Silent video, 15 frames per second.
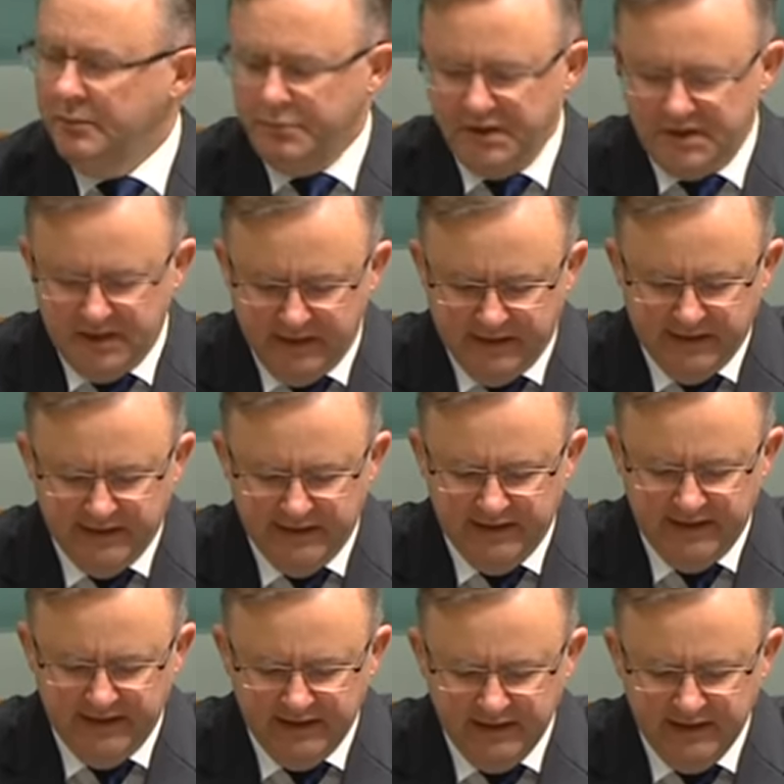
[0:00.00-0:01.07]

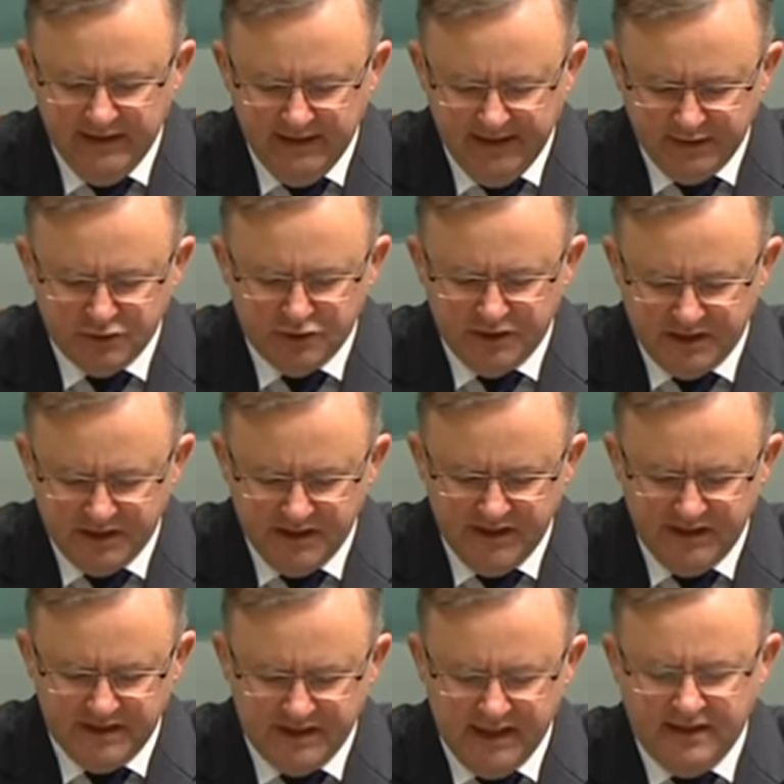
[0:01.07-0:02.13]
particularly in the
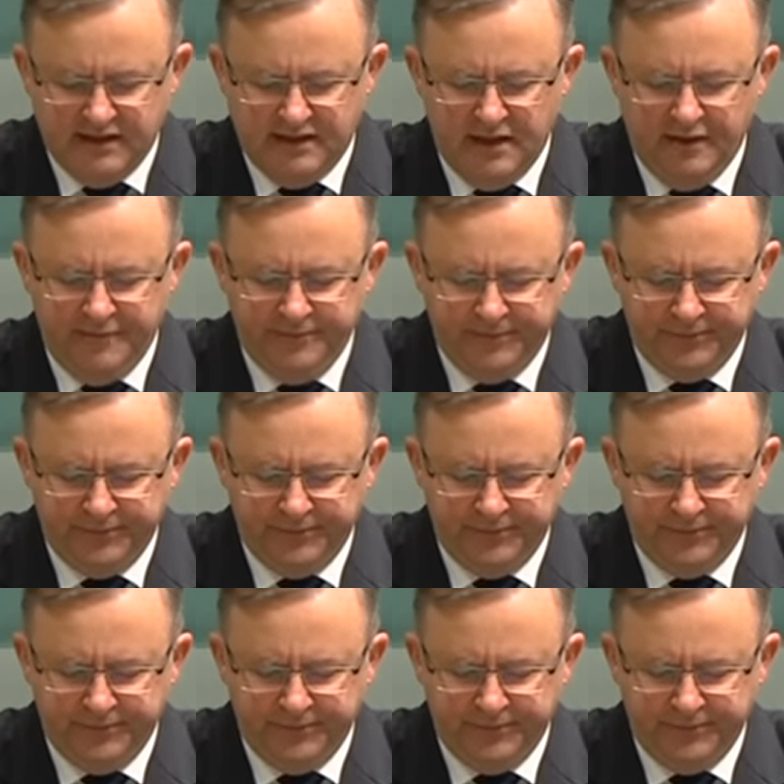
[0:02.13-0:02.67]
electricity sector.